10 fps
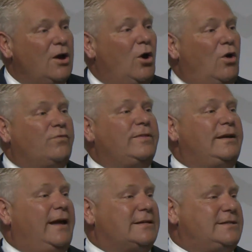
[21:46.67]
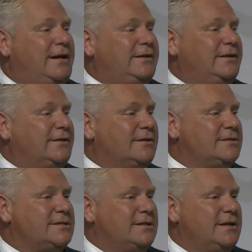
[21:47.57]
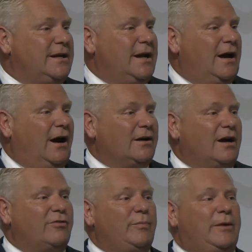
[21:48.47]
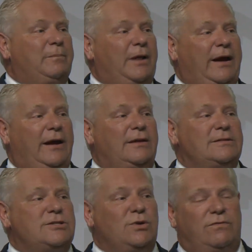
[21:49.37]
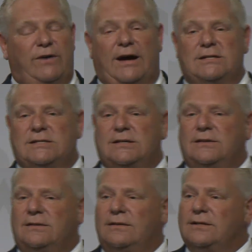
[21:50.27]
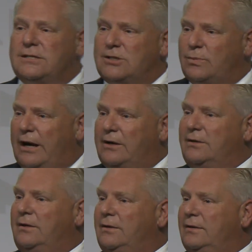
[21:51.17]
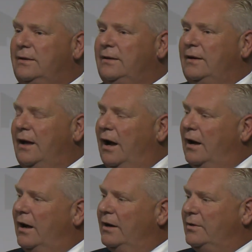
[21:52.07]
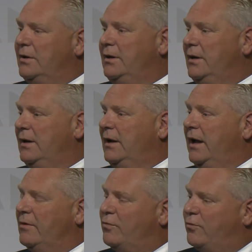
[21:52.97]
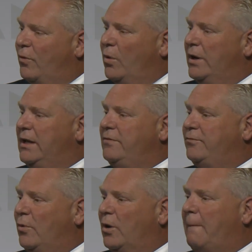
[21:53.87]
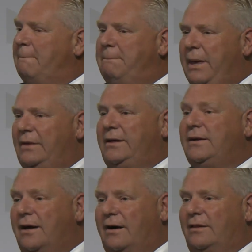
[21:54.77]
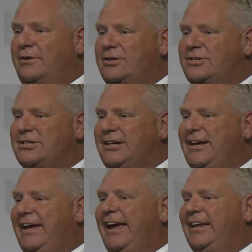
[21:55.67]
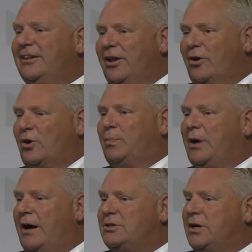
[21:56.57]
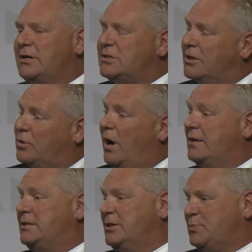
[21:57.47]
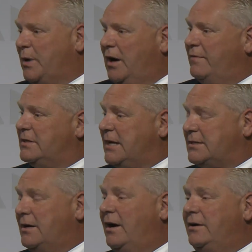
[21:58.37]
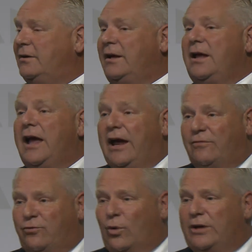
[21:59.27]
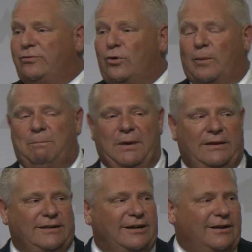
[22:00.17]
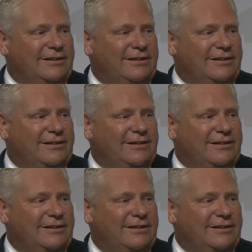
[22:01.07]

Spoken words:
Over the next 10 years, our government plans to invest, this is a record, $144 billion in local projects across this province. That's $144 billion.